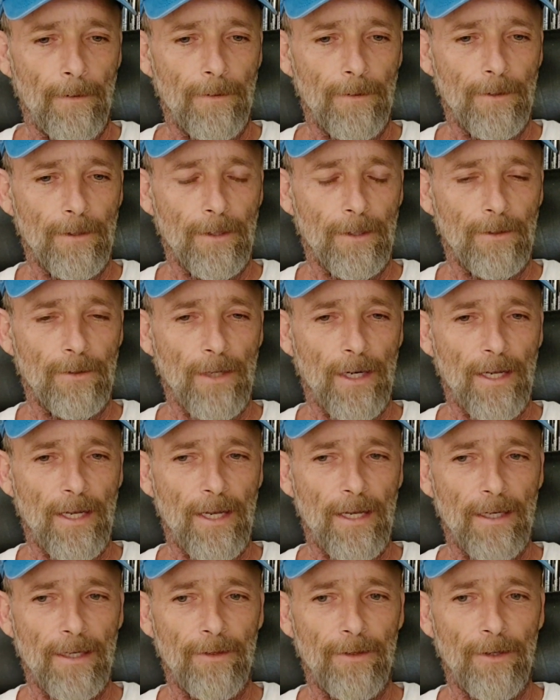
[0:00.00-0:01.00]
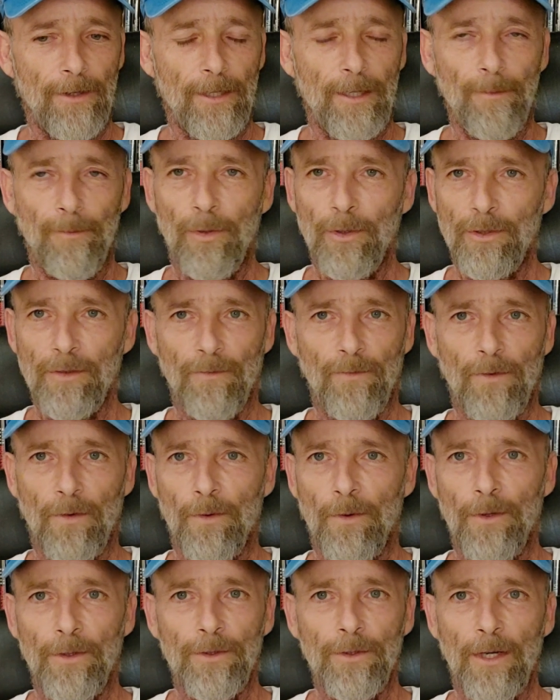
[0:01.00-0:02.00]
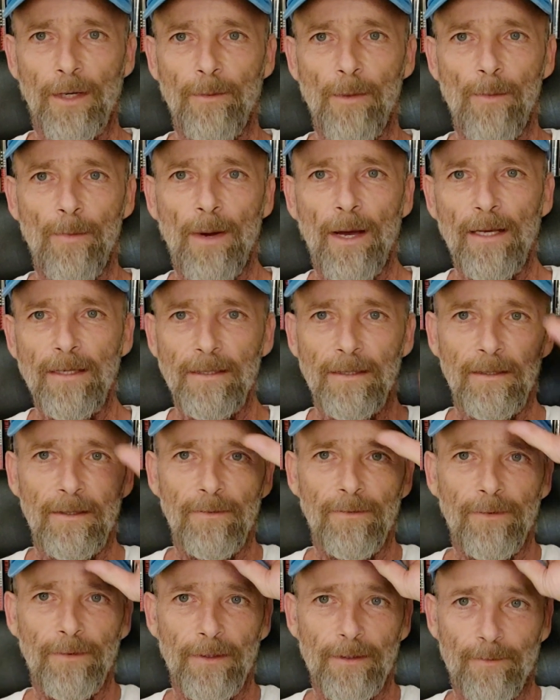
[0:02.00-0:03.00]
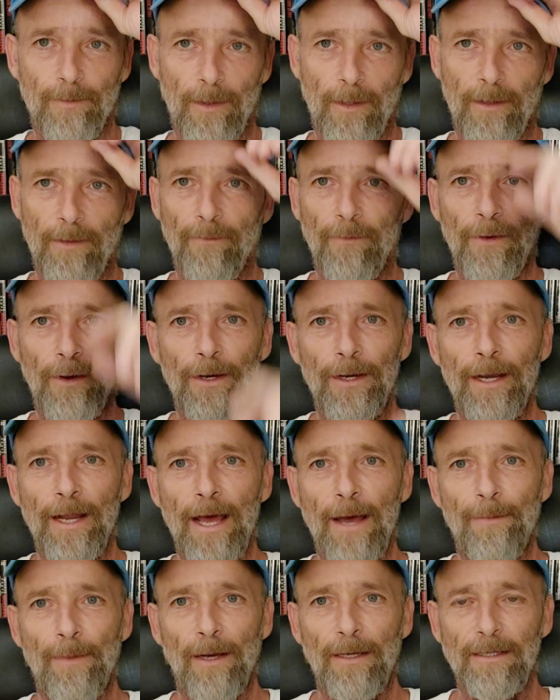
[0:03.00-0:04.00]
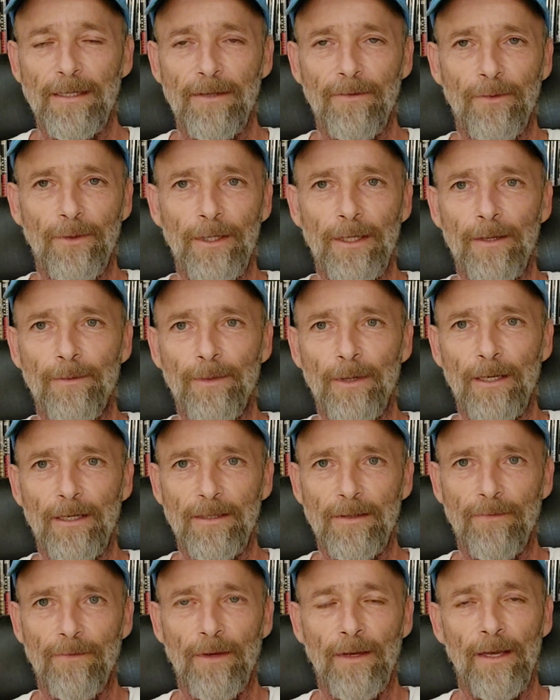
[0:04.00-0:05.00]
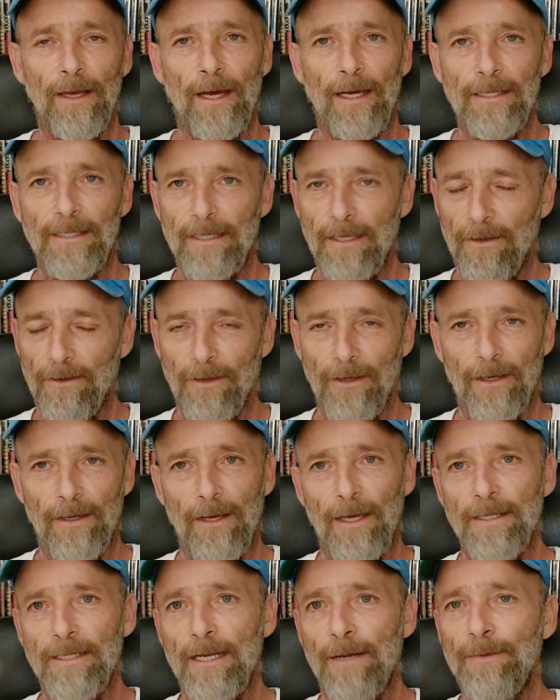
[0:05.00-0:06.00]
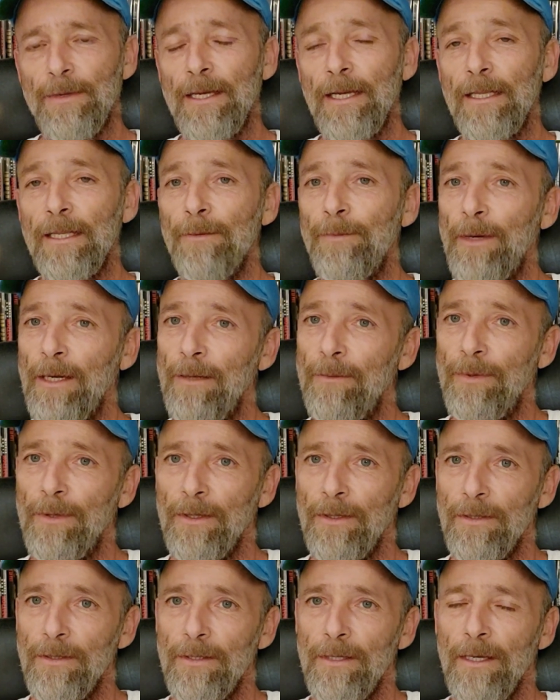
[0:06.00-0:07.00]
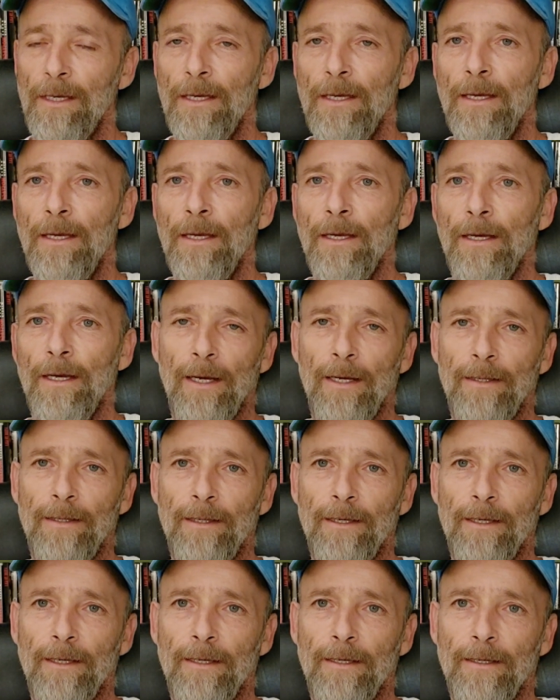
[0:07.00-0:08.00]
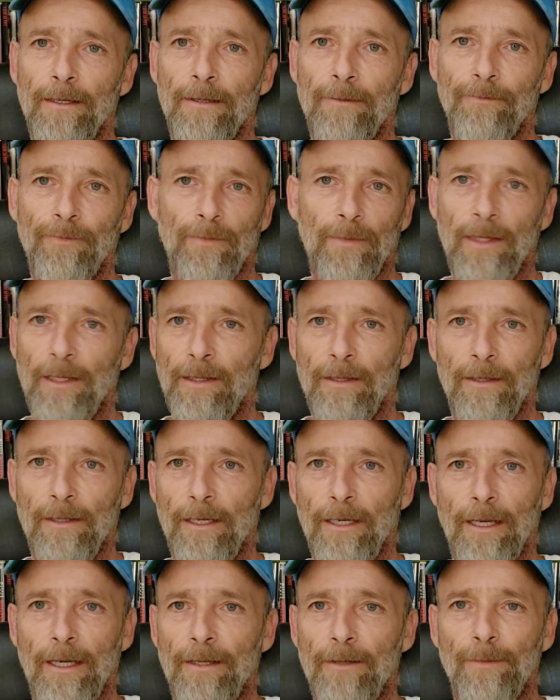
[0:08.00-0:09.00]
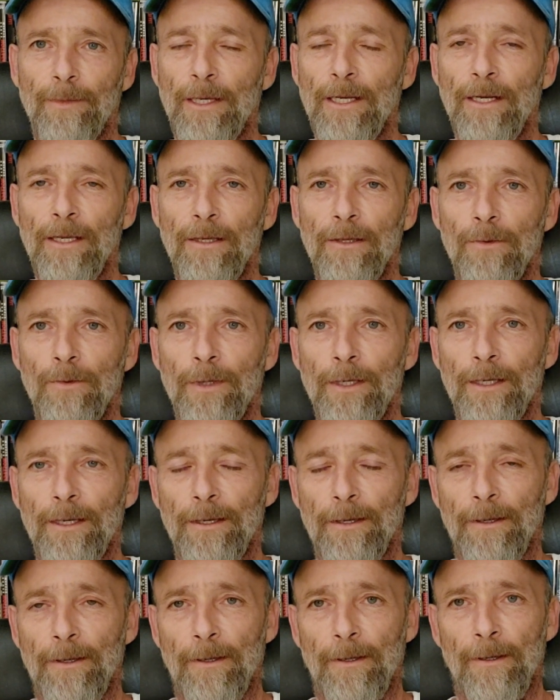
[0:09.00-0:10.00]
Just going to try to hang in there, keep pushing forward, trying to be positive. It's been a very not positive week because of, I stopped taking the pain pills on like at the beginning of the week.